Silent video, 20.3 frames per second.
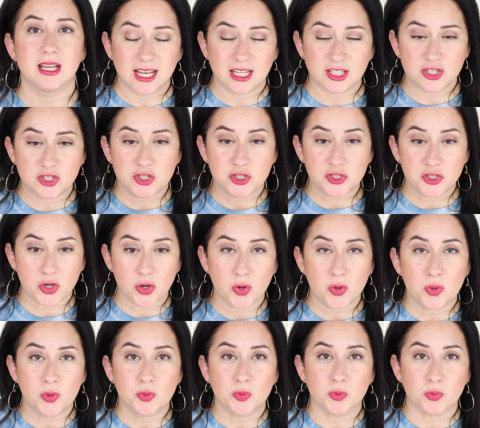And it's
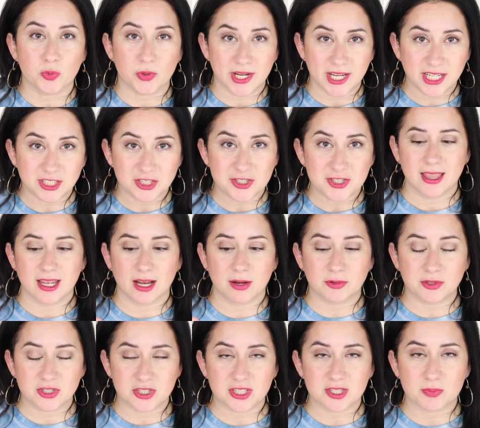so rich that I
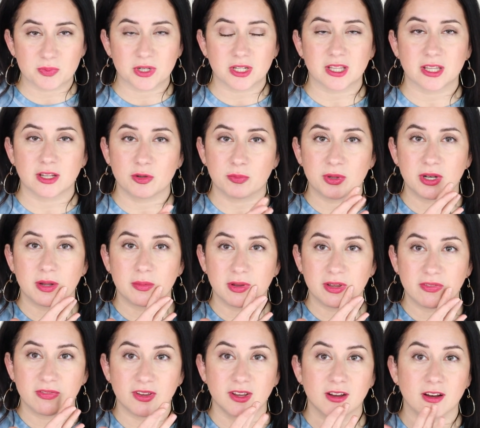would just put a little bit on my
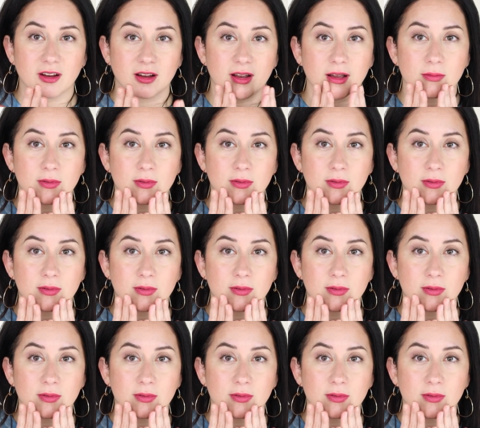finger.